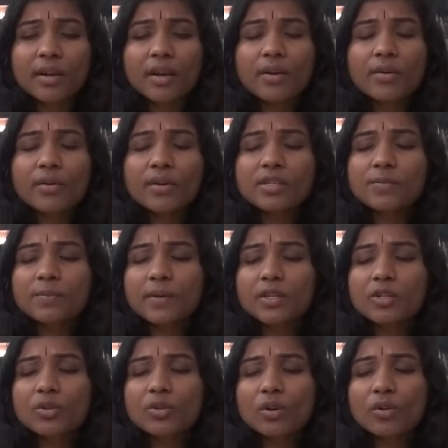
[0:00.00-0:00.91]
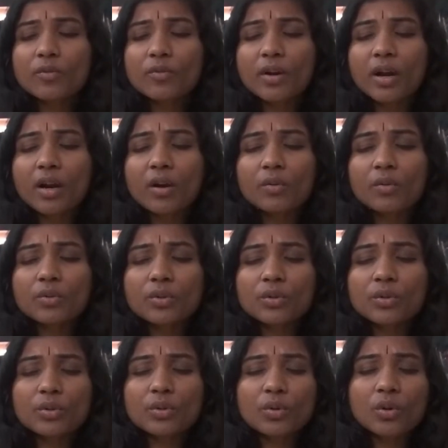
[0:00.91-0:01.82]
irrespective of how
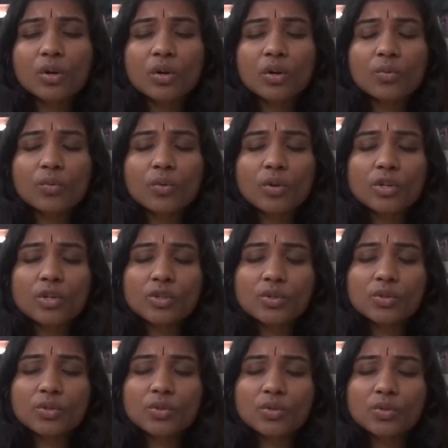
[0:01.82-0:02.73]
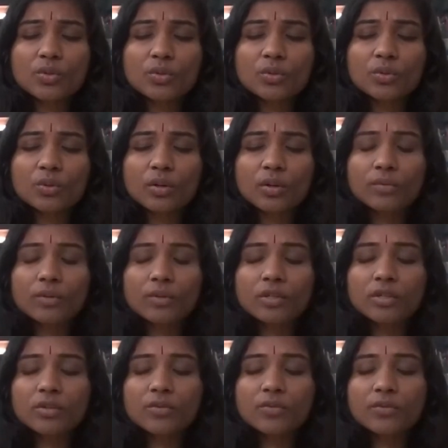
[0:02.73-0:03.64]
you look or what you do or
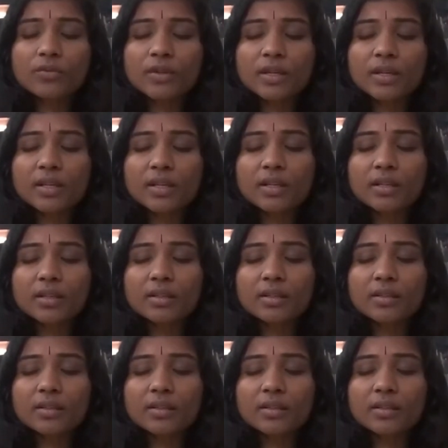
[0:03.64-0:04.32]
what you feel.